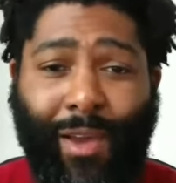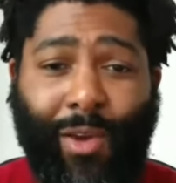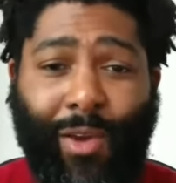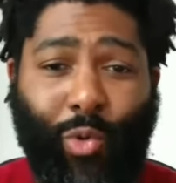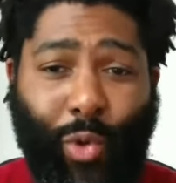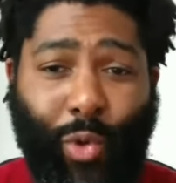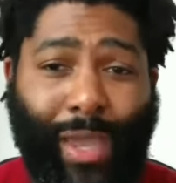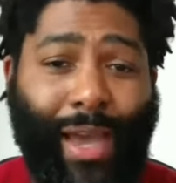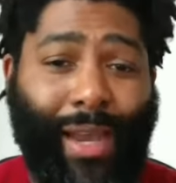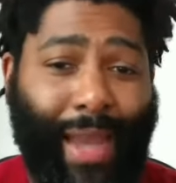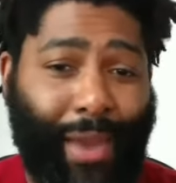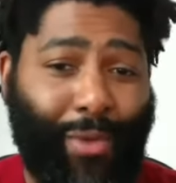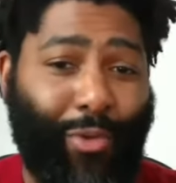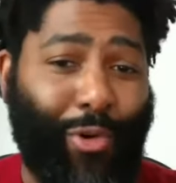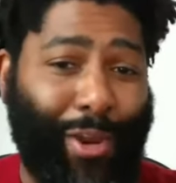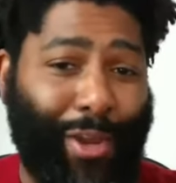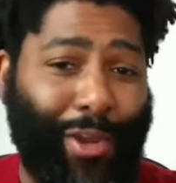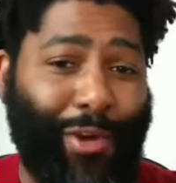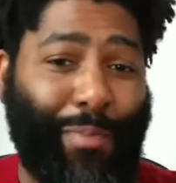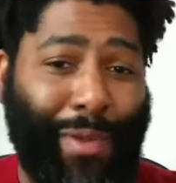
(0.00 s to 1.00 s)
we got like
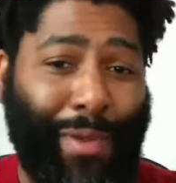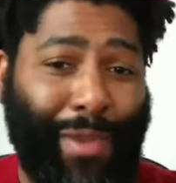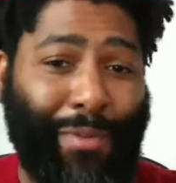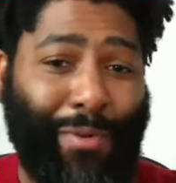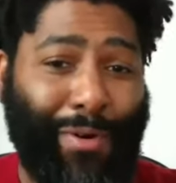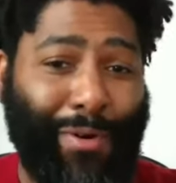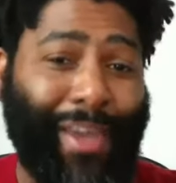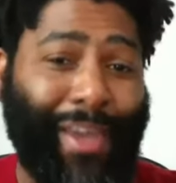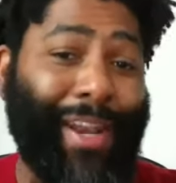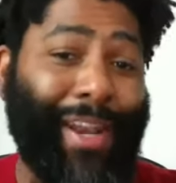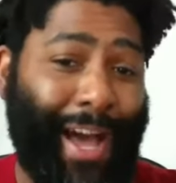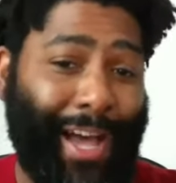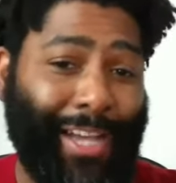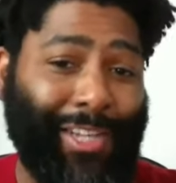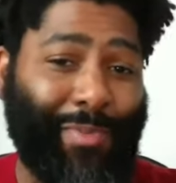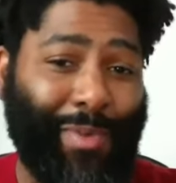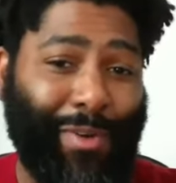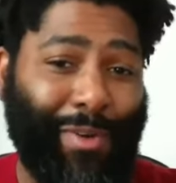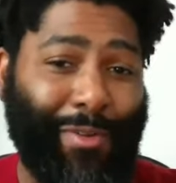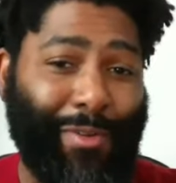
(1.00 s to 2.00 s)
real people in the
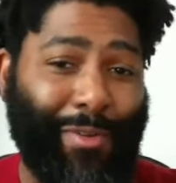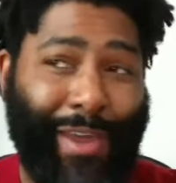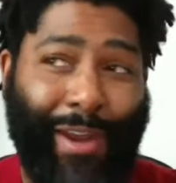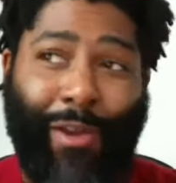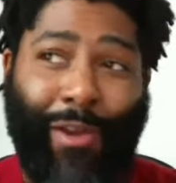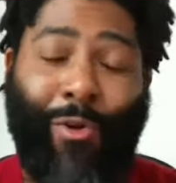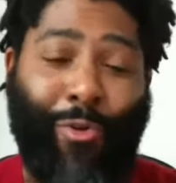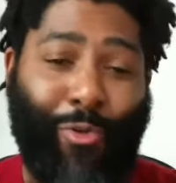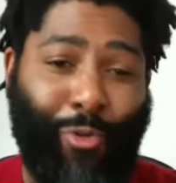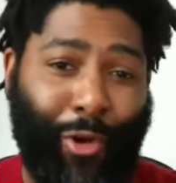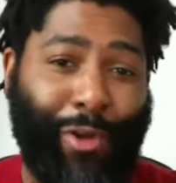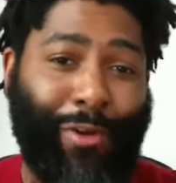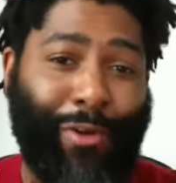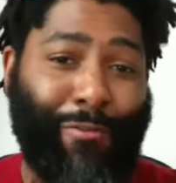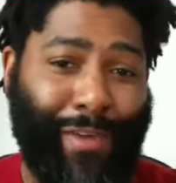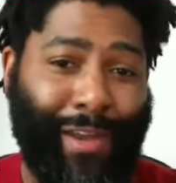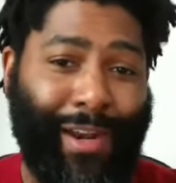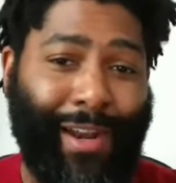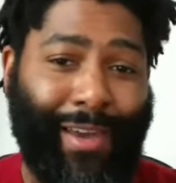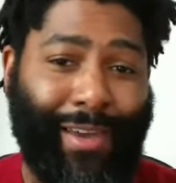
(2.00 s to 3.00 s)
hospital that are on real
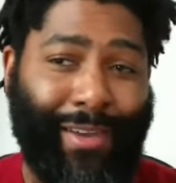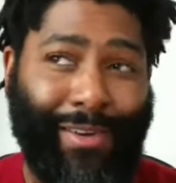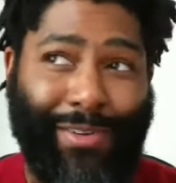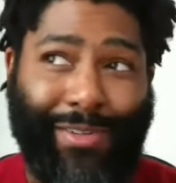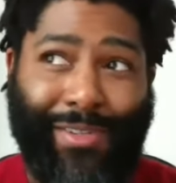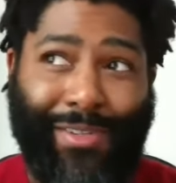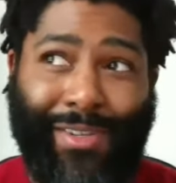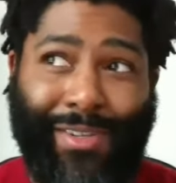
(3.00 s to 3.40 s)
ventilators